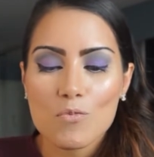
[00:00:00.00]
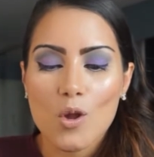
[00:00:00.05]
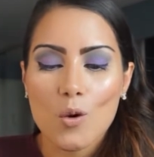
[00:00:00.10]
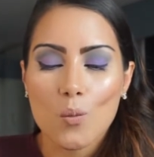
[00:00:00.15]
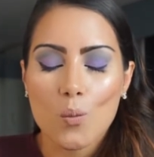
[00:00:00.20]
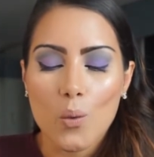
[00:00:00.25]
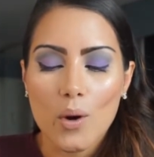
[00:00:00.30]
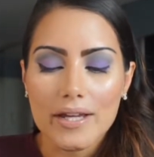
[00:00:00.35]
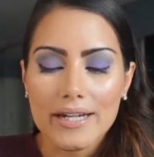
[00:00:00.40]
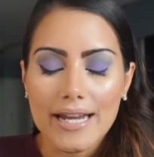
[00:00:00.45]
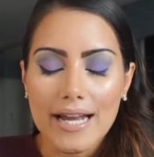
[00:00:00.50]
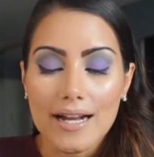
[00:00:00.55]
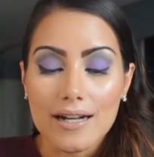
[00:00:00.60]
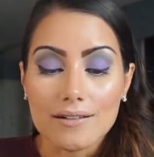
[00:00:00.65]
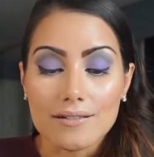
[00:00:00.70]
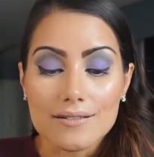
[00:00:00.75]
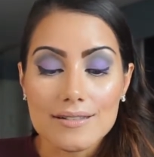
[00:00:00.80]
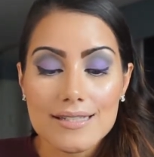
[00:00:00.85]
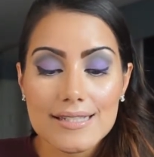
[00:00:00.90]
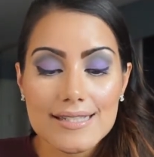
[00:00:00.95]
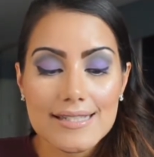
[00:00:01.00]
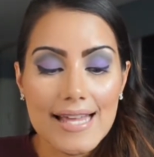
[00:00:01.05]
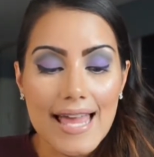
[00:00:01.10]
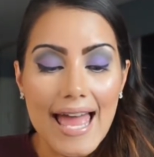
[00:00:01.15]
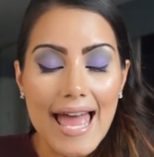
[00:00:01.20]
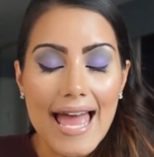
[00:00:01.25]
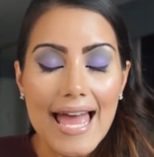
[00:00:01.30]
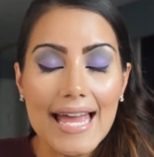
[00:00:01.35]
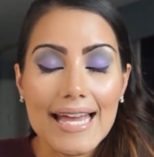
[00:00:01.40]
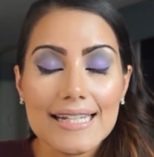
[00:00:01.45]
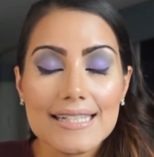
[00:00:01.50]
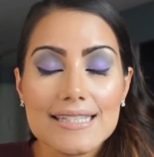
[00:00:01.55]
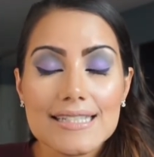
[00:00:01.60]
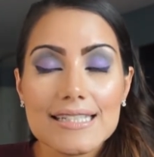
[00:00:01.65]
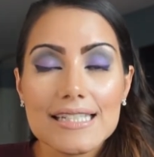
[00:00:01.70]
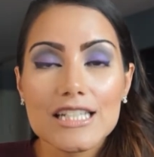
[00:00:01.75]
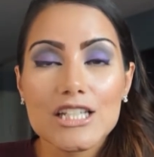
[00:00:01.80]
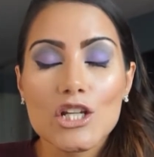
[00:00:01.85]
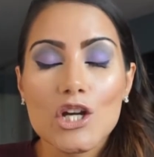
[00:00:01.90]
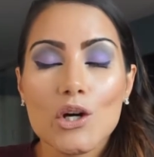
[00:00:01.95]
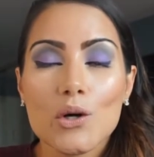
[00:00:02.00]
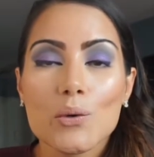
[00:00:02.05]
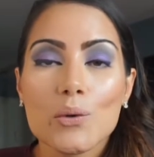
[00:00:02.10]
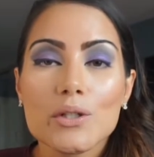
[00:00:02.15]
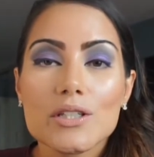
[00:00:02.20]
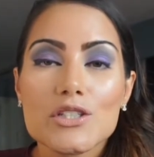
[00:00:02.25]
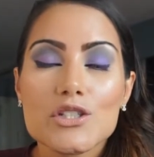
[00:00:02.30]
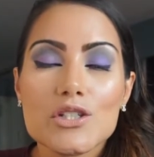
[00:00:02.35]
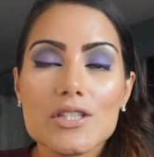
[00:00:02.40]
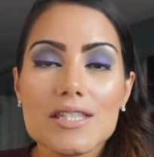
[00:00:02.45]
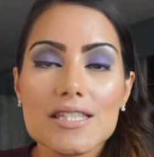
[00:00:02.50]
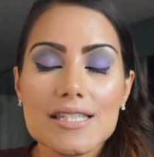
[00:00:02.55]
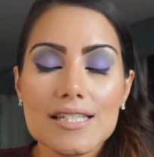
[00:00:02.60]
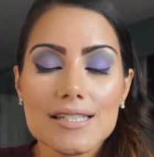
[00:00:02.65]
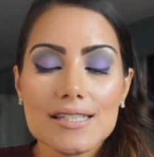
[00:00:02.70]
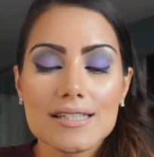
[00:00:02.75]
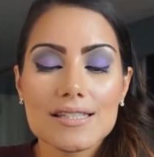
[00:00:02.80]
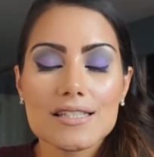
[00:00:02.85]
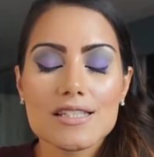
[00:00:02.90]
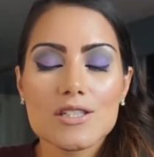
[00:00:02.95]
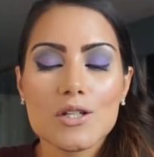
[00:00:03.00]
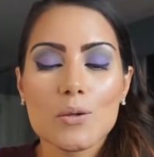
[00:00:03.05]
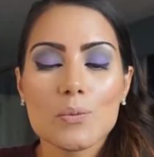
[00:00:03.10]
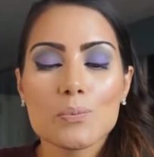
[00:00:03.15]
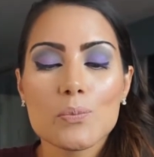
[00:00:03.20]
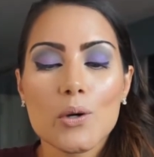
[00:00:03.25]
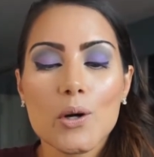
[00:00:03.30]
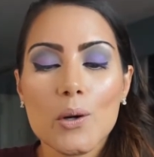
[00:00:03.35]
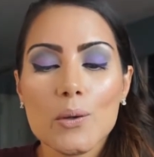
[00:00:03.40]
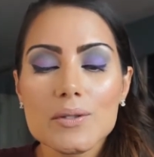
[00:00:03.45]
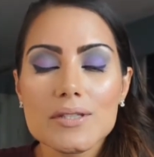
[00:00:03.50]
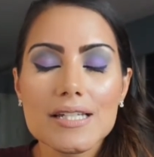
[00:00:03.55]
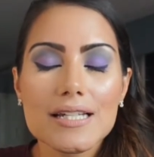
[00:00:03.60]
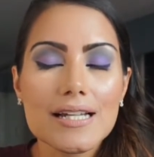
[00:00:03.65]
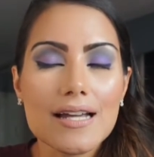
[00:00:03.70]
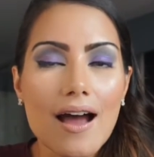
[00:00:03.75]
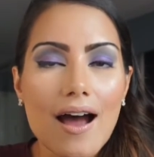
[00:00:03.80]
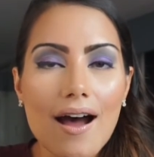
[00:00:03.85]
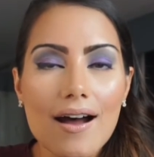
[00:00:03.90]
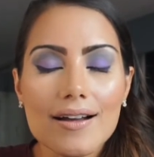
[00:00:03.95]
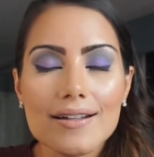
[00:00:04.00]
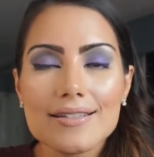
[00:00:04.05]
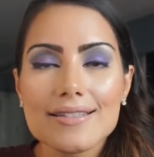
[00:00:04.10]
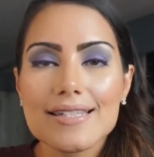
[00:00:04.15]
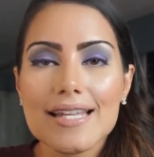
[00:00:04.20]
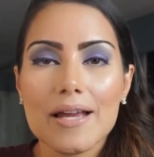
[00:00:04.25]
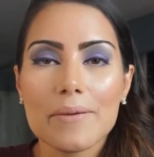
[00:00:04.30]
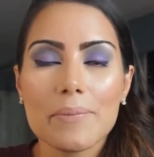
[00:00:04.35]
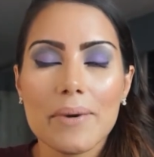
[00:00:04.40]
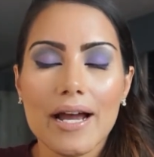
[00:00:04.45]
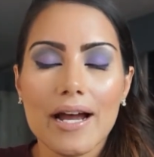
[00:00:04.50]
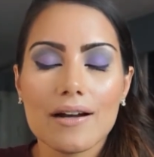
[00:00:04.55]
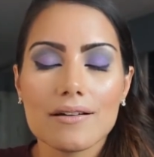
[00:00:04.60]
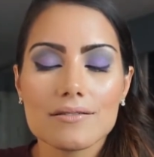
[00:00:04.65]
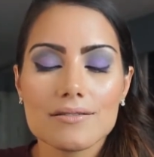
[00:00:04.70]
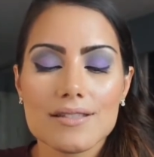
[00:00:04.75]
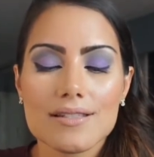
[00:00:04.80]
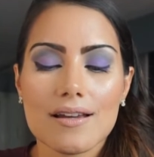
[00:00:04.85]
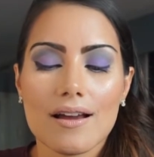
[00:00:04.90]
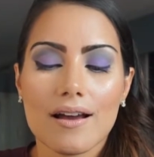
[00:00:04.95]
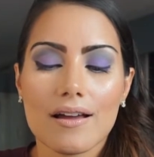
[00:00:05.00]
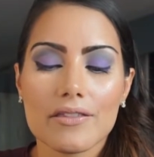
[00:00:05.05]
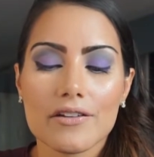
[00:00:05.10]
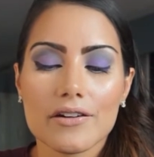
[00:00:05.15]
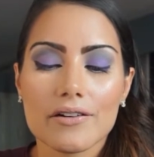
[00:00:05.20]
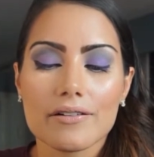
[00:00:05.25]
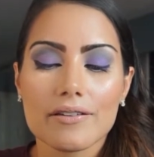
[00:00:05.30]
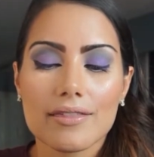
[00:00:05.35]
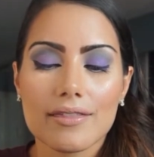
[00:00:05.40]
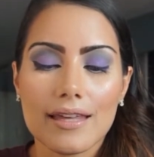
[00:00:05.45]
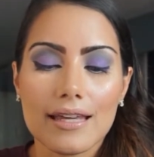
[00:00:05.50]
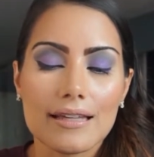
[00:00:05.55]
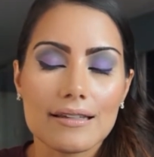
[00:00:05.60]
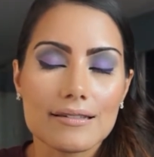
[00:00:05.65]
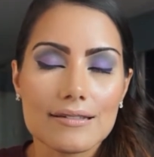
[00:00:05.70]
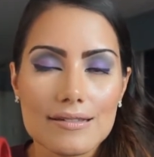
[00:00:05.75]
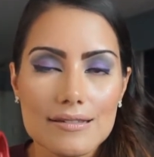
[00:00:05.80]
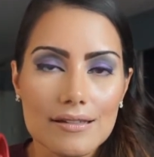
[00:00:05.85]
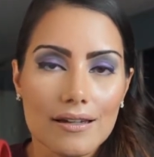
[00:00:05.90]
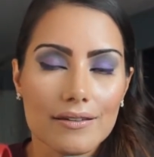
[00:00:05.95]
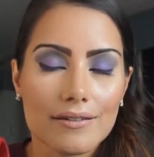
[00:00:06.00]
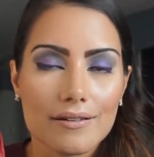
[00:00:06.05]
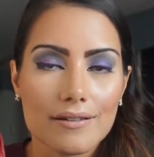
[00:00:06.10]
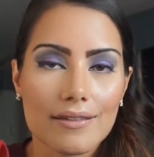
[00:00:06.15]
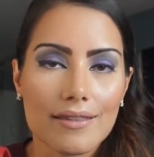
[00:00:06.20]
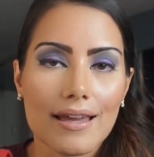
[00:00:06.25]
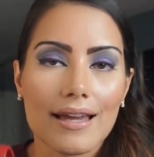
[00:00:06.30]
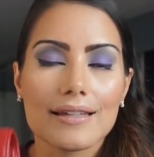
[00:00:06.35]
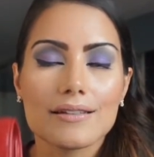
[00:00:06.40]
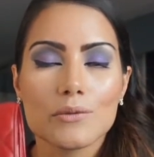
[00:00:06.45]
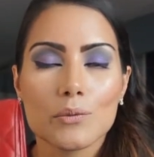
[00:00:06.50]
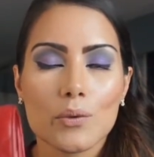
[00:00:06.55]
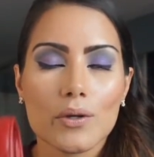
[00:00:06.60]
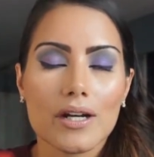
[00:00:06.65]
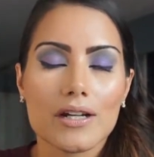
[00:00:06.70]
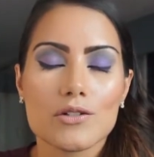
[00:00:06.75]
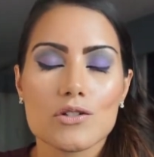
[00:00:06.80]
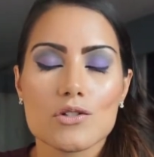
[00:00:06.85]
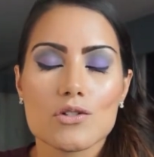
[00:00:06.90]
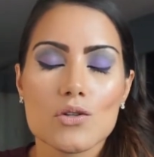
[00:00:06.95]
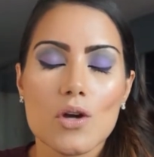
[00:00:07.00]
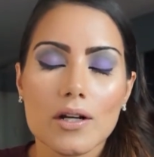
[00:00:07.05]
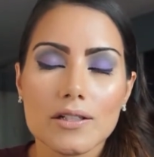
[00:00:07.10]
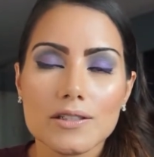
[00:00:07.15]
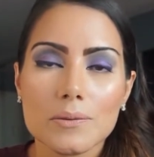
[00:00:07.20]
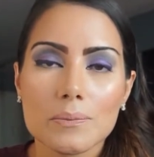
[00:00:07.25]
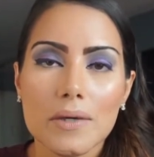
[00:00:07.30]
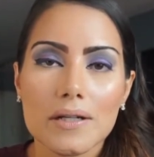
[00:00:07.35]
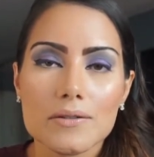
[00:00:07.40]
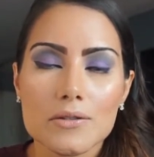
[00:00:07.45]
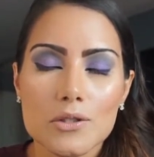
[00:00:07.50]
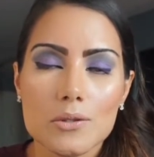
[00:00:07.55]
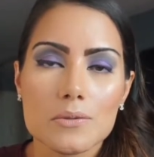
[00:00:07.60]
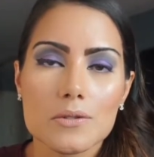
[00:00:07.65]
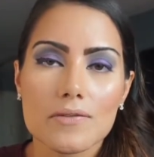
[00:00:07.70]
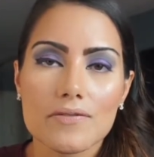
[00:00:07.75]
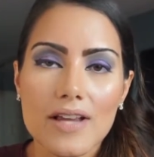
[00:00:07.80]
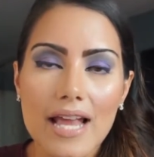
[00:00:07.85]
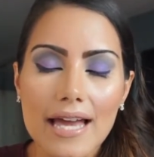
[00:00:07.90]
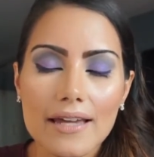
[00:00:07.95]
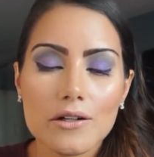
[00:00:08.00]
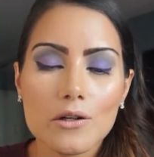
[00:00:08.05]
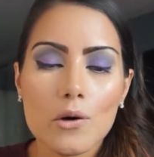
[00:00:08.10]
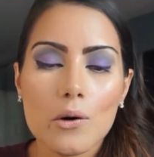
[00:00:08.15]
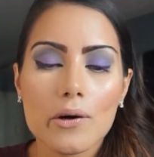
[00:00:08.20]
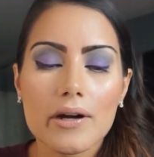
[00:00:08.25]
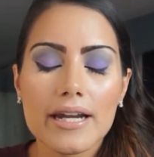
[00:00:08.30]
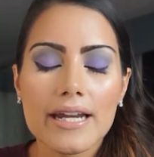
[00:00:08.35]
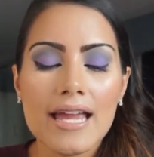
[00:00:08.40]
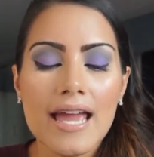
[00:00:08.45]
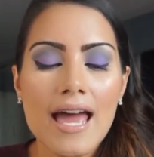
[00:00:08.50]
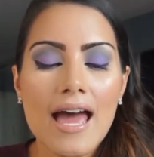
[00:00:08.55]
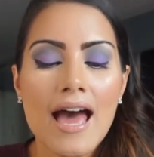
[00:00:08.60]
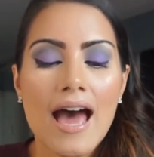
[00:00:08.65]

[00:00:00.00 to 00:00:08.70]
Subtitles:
What else? And, you know, just some pros and cons about other things other than what I just talked about in terms of category.